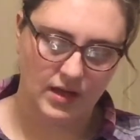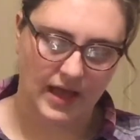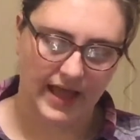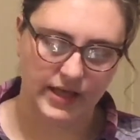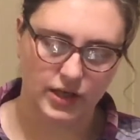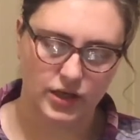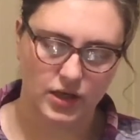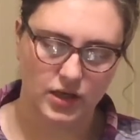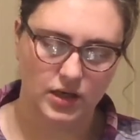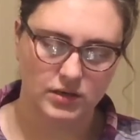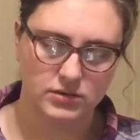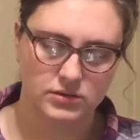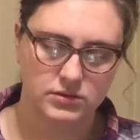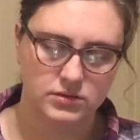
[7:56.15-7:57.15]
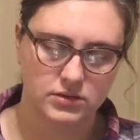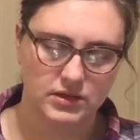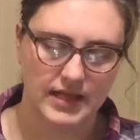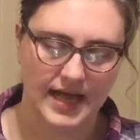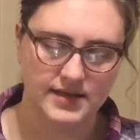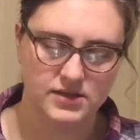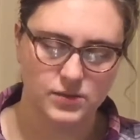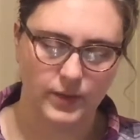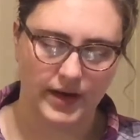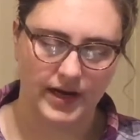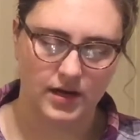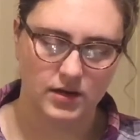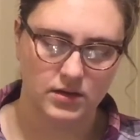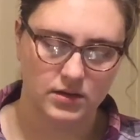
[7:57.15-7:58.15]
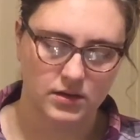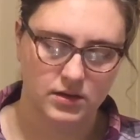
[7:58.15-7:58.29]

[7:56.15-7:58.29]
anchor glassware.